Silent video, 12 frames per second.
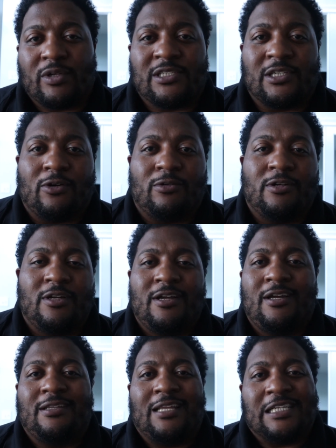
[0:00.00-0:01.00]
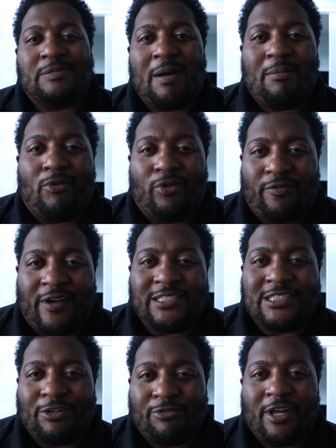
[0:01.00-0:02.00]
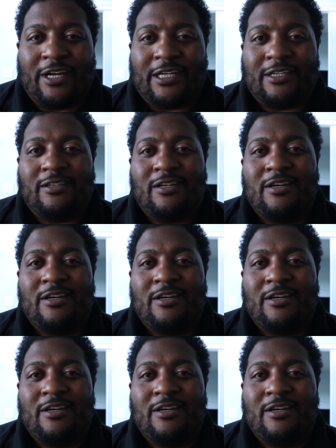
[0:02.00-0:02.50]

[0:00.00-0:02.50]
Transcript: So that's my motivational nugget.